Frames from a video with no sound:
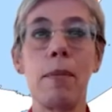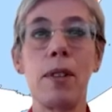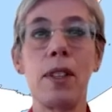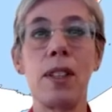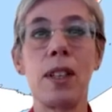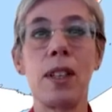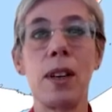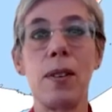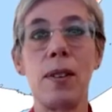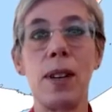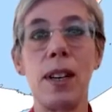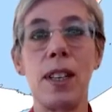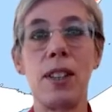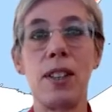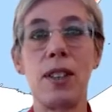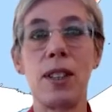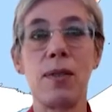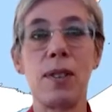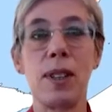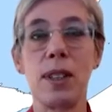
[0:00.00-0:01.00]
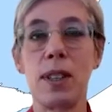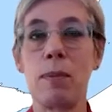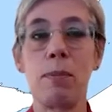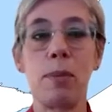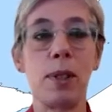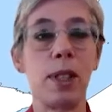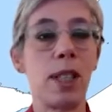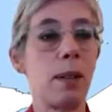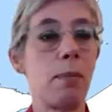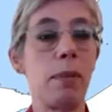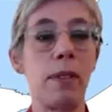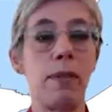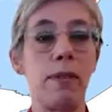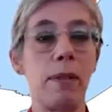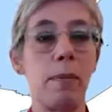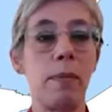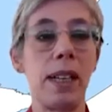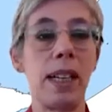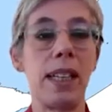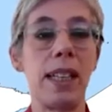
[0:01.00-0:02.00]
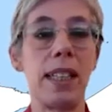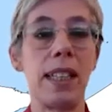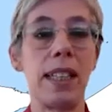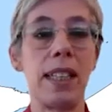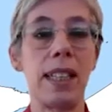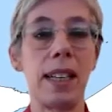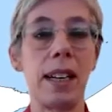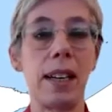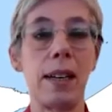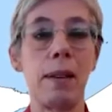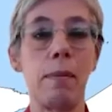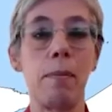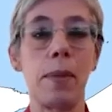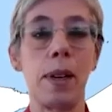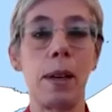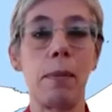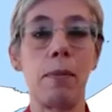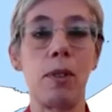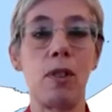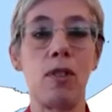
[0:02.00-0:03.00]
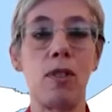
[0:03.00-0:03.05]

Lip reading: so it just wasn't possible for me this time